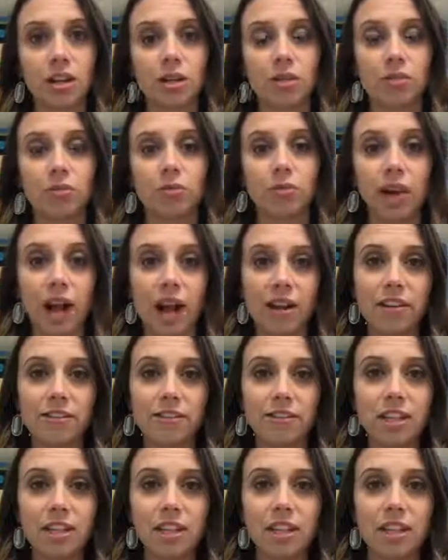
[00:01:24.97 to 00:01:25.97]

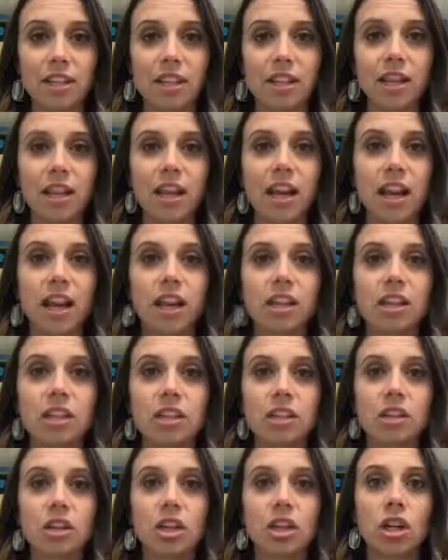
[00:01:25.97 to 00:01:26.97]
craft
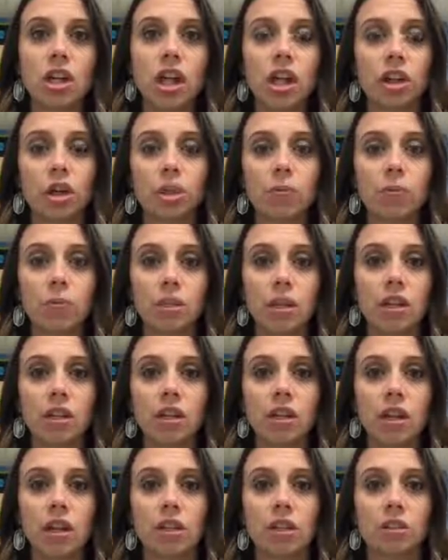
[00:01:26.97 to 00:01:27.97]
and help
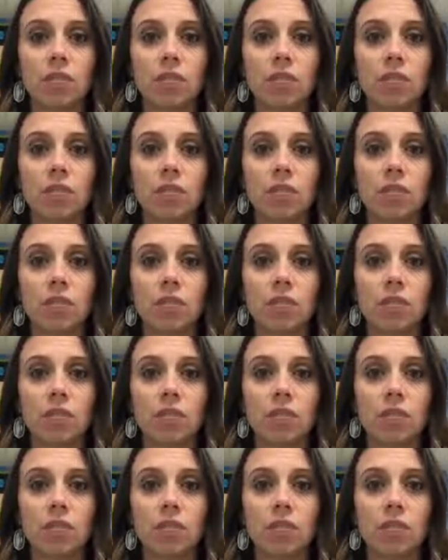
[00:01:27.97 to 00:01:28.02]
me